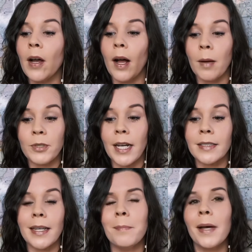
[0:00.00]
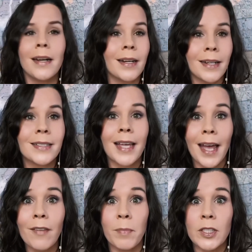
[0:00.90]
object embedded in his
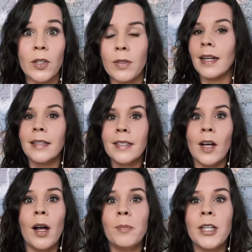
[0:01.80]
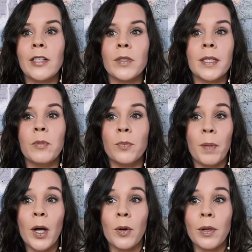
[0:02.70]
calf muscle, and this object resembled
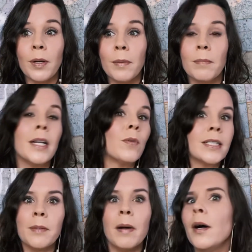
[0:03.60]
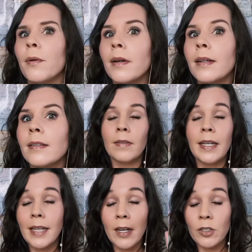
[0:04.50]
bone, but it wasn't bone. The
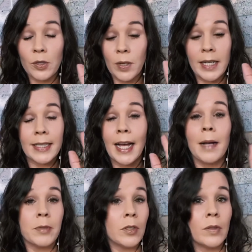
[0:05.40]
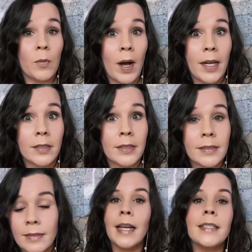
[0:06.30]
entire story is absolutely wild.
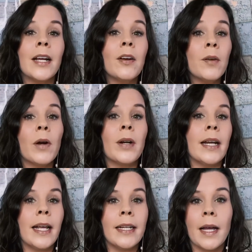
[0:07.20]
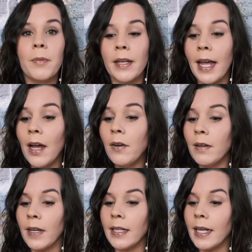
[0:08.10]
And Terry wrote an in-depth account of
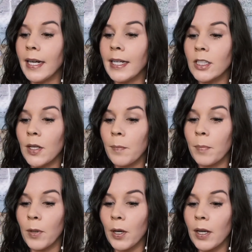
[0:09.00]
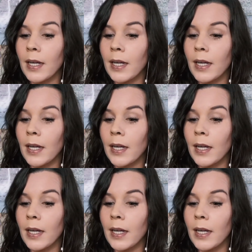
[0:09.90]
it in his book,